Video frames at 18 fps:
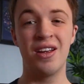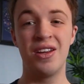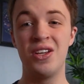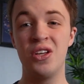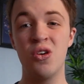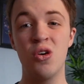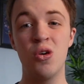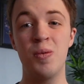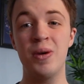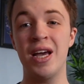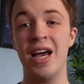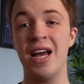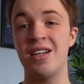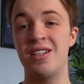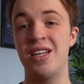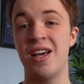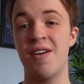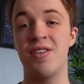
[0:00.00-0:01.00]
you will be
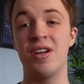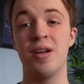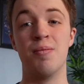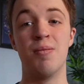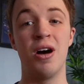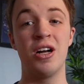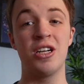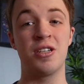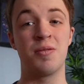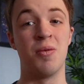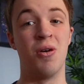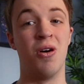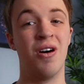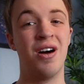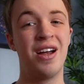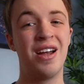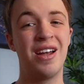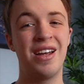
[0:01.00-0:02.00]
actually having a much
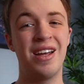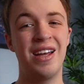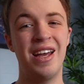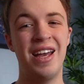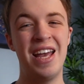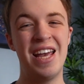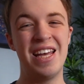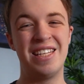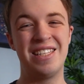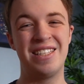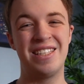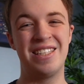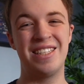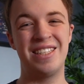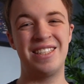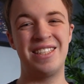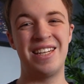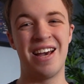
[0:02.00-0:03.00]
more
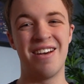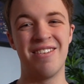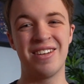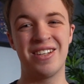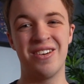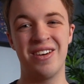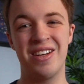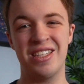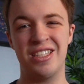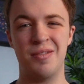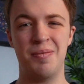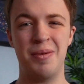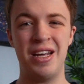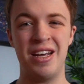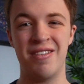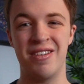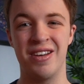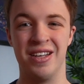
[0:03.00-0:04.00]
hysterical
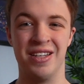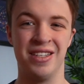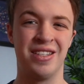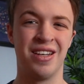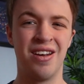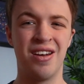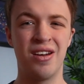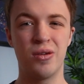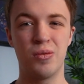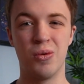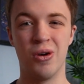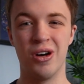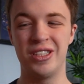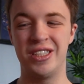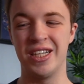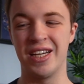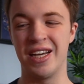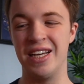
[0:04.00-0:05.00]
experience
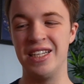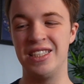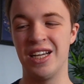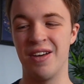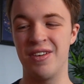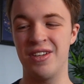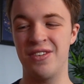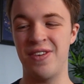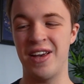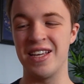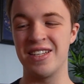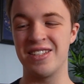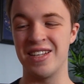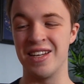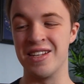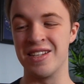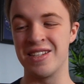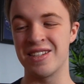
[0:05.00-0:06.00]
watching each other's
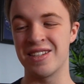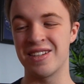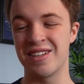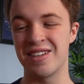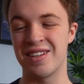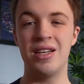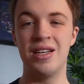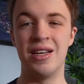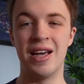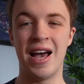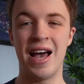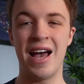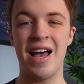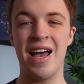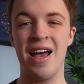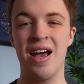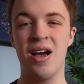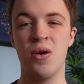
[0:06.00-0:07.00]
faces.
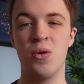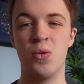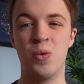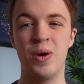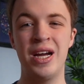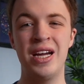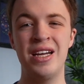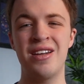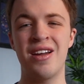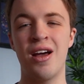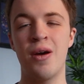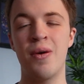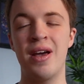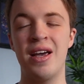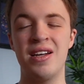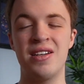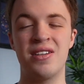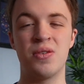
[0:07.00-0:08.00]
Yeah, we know
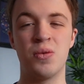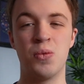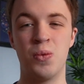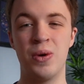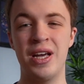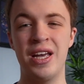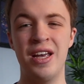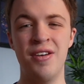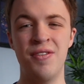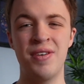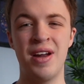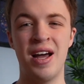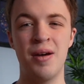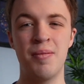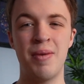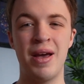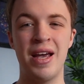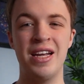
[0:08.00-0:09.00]
it, we've
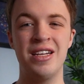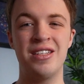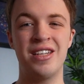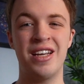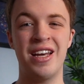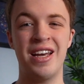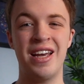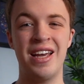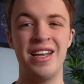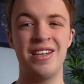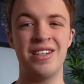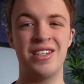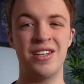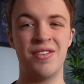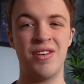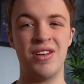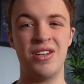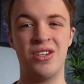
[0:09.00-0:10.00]
now made it
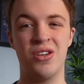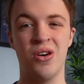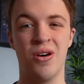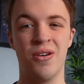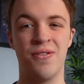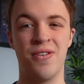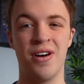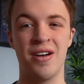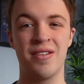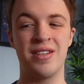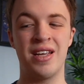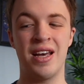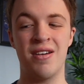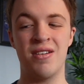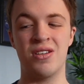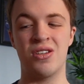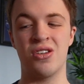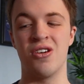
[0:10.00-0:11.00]
into the top 5
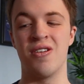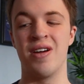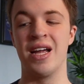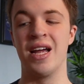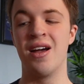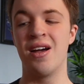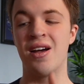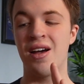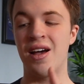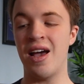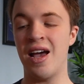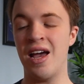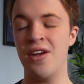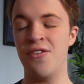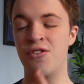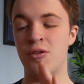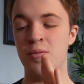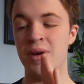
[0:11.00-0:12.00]
territory,
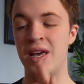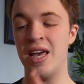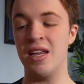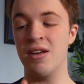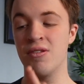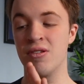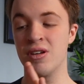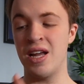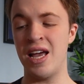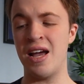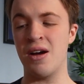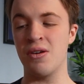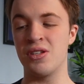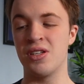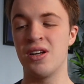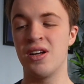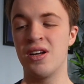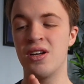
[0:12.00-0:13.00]
And from here on
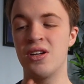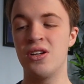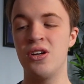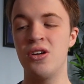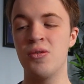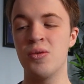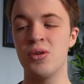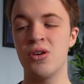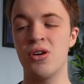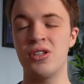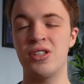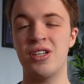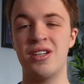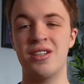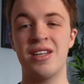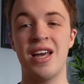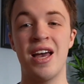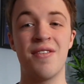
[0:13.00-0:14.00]
out, you will not
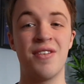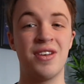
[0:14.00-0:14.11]
just get